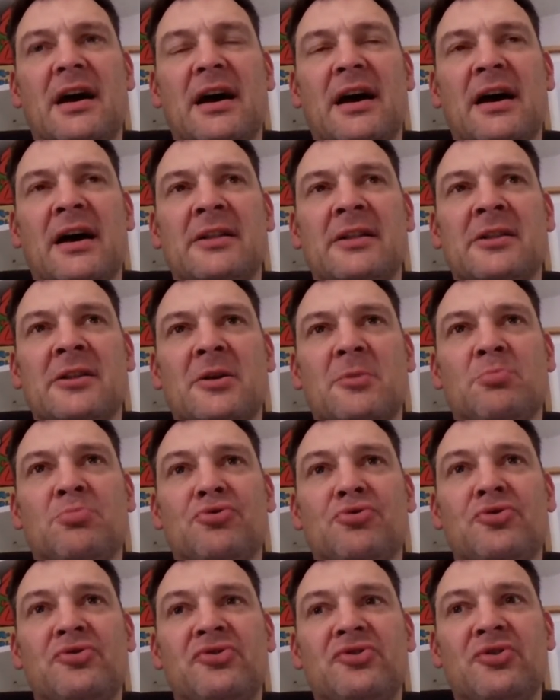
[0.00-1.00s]
And
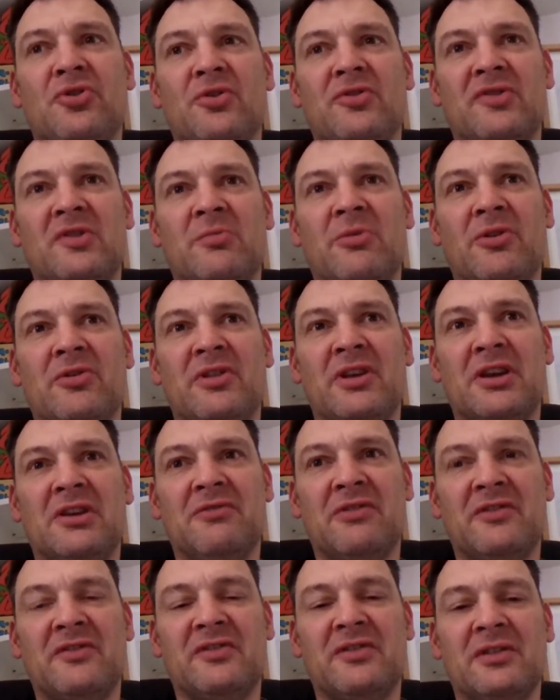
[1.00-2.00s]
Bruce talks about the
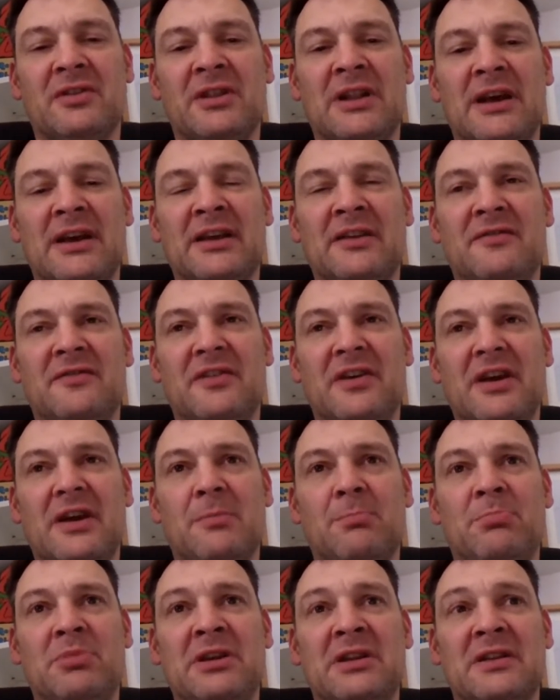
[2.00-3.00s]
Christian life
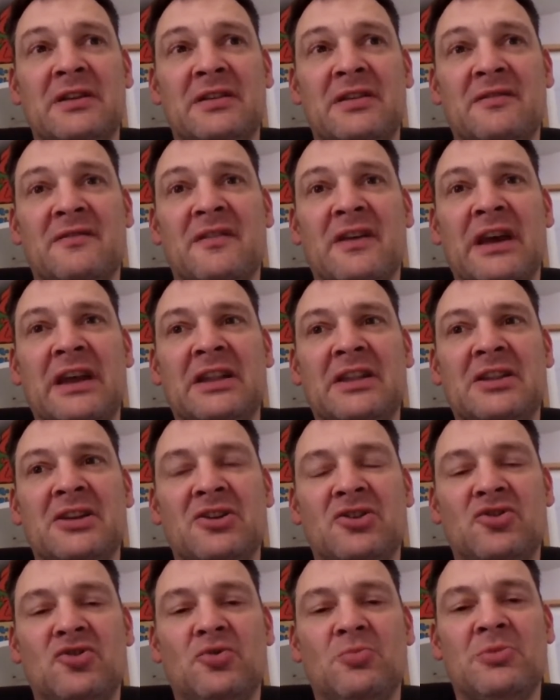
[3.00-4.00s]
being a divine
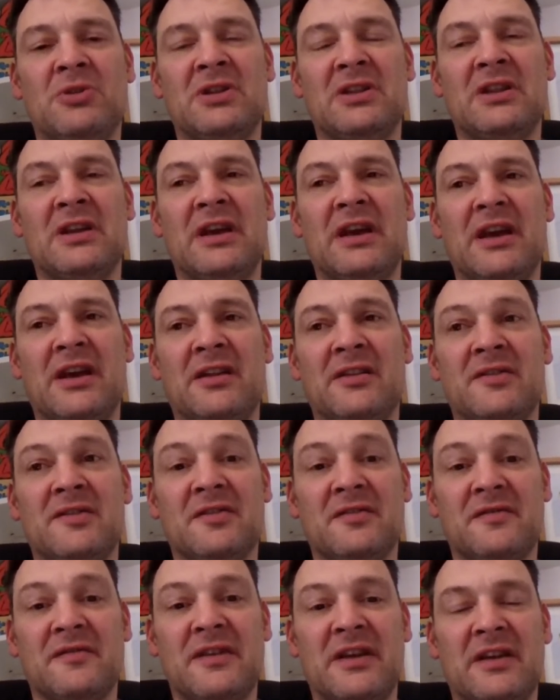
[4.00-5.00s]
human
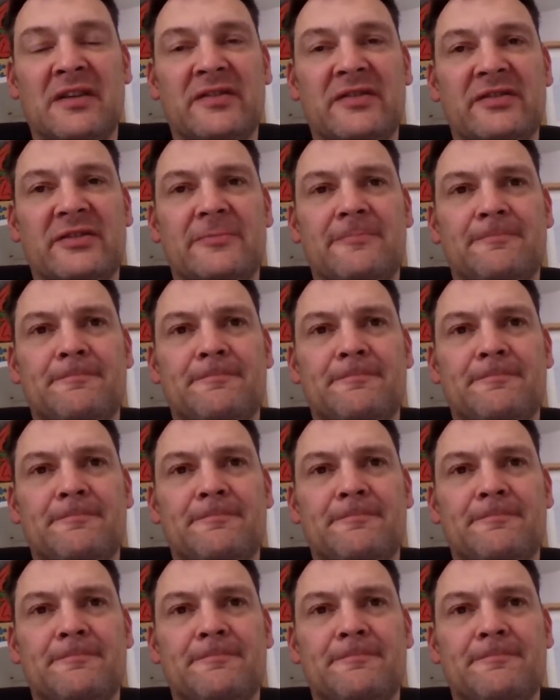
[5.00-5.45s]
interface,